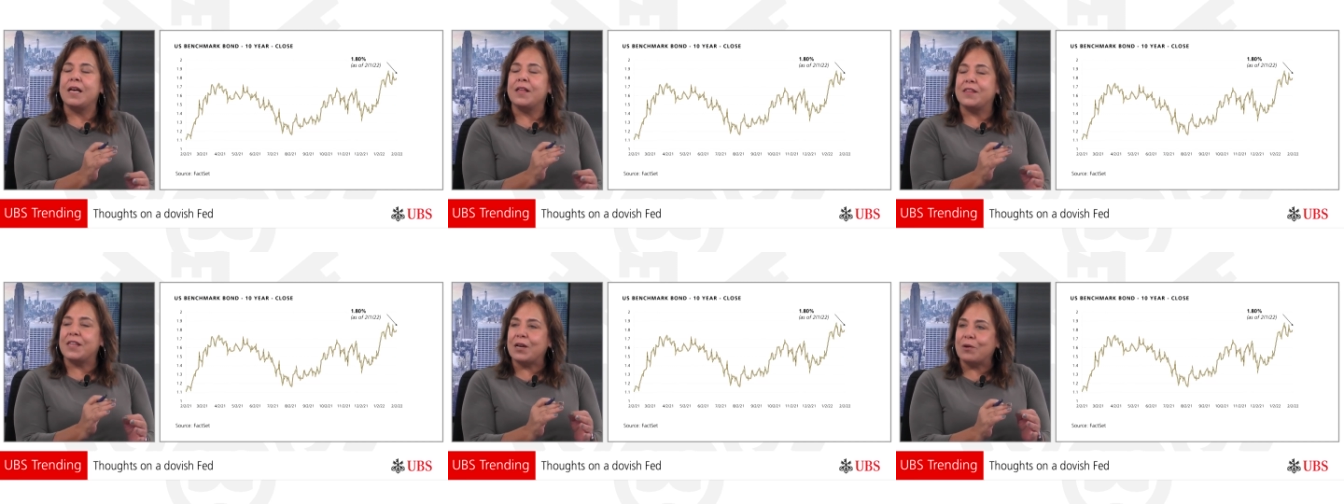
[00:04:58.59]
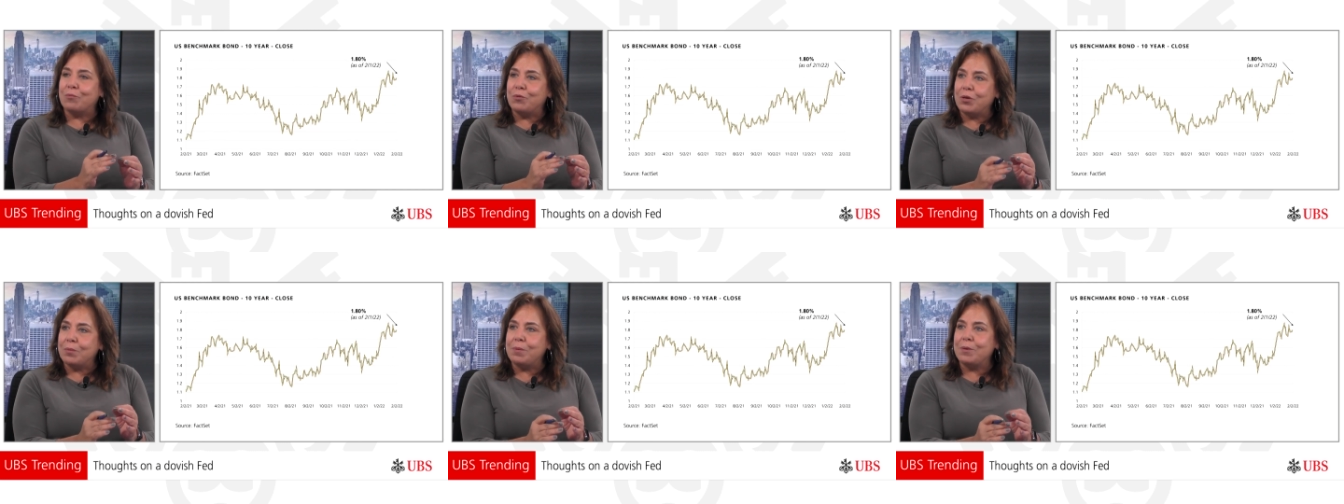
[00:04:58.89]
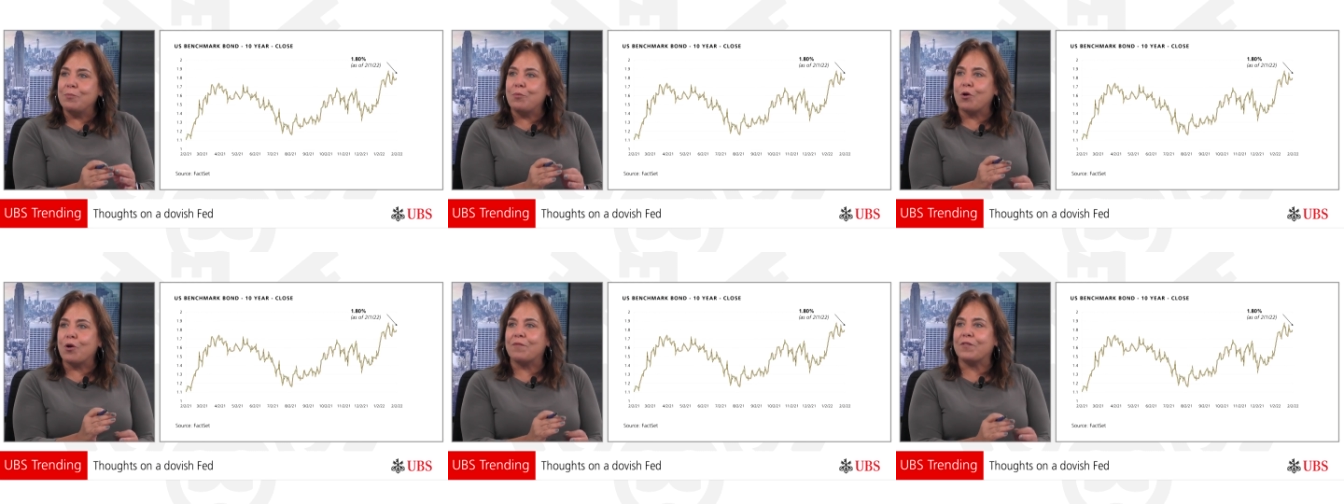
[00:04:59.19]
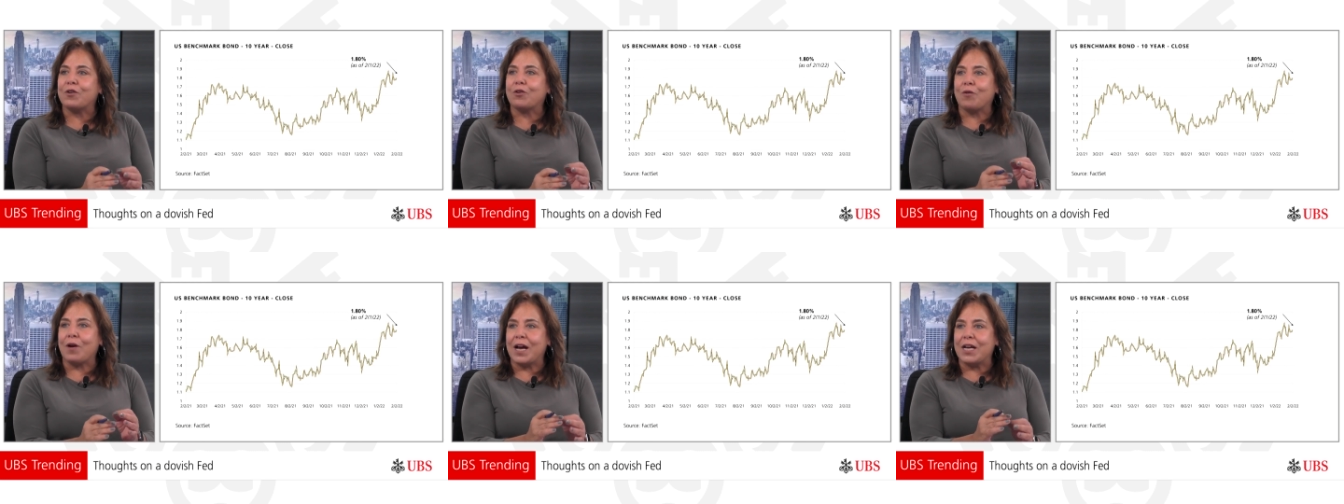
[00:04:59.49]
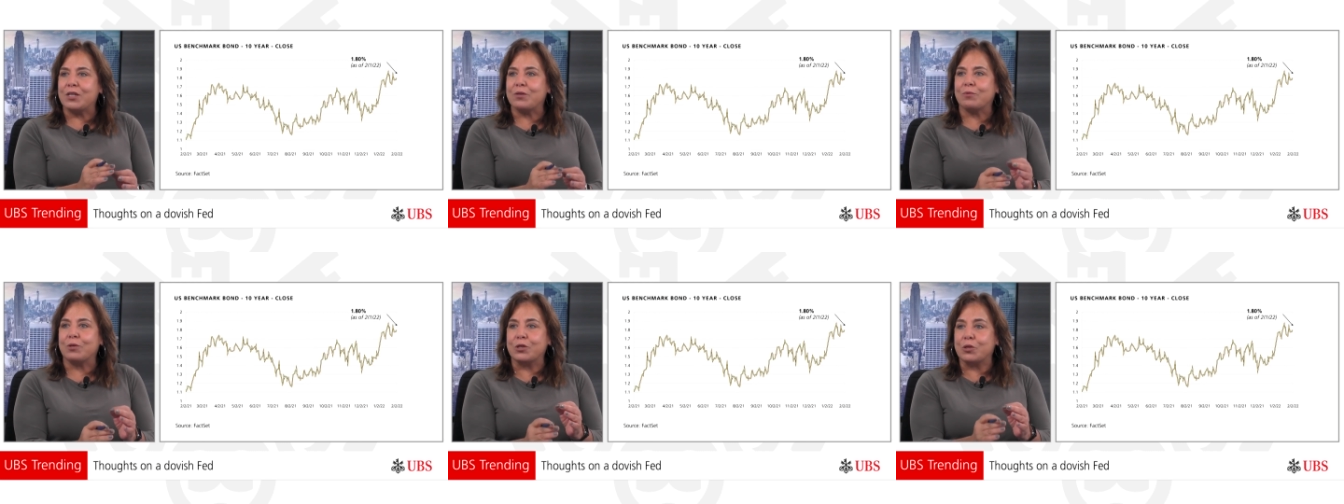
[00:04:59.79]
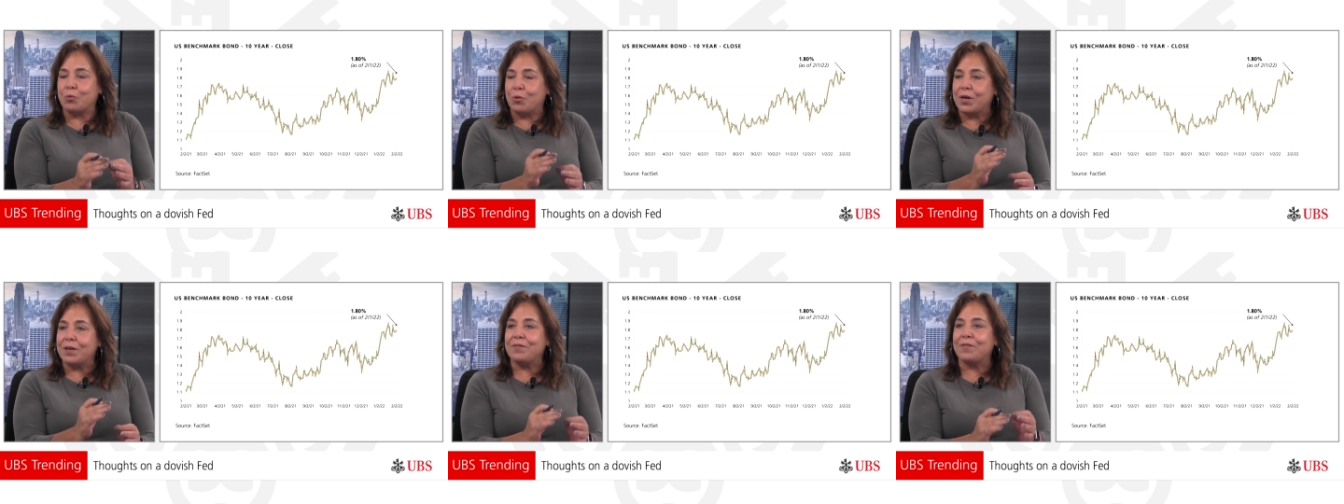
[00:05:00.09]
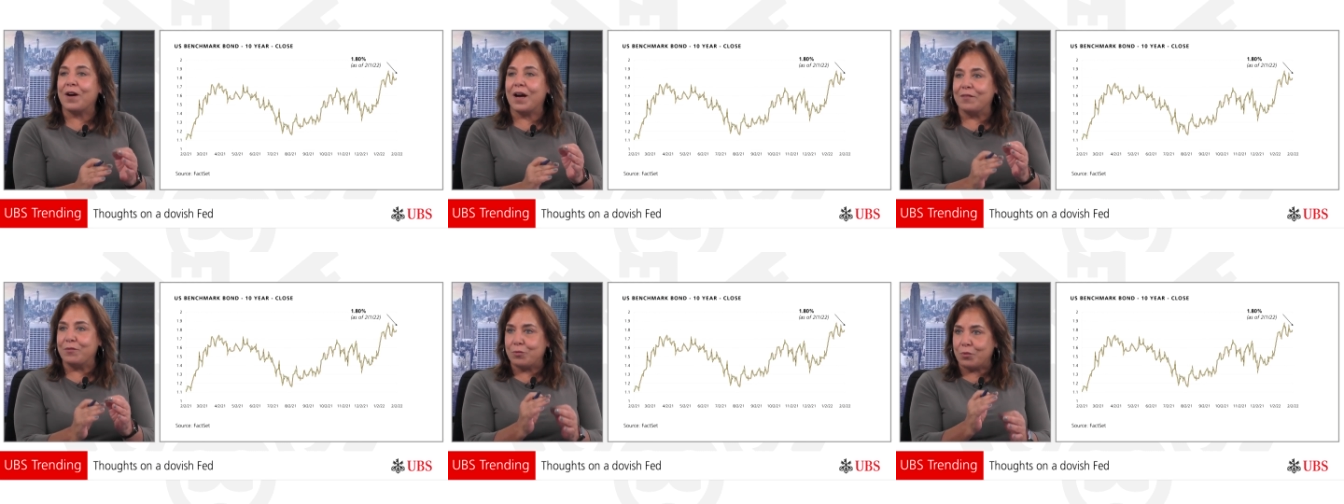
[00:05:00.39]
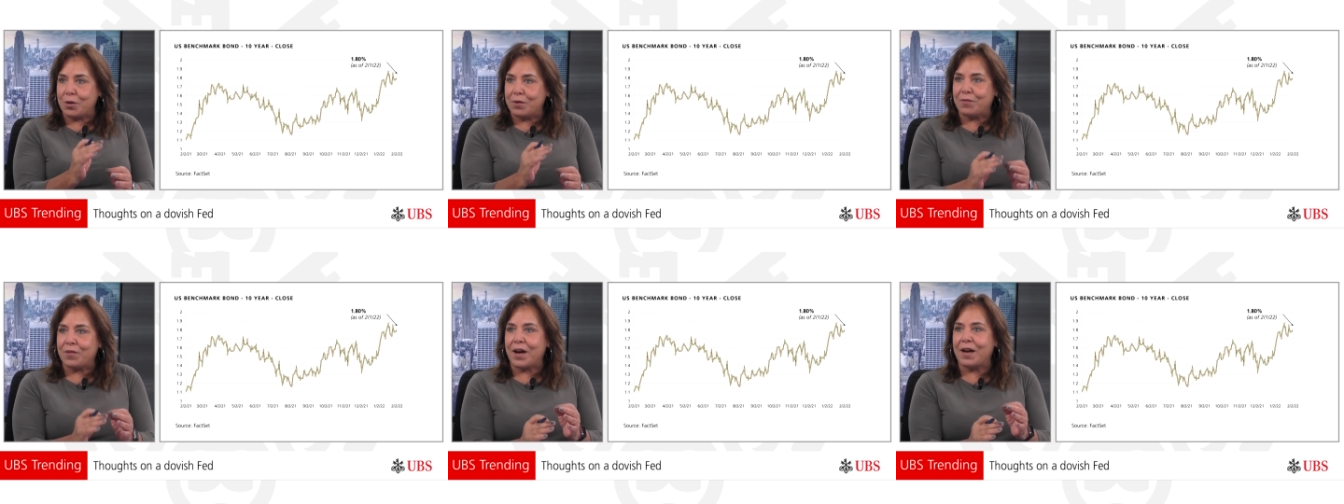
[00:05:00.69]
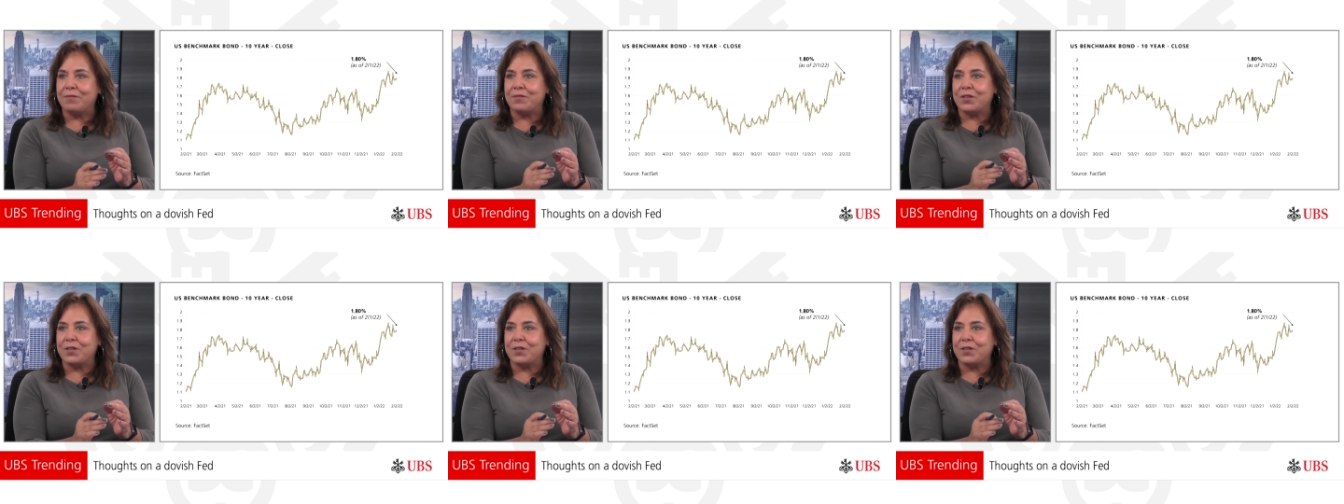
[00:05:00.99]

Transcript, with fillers: that it will be more of a gradual 25 25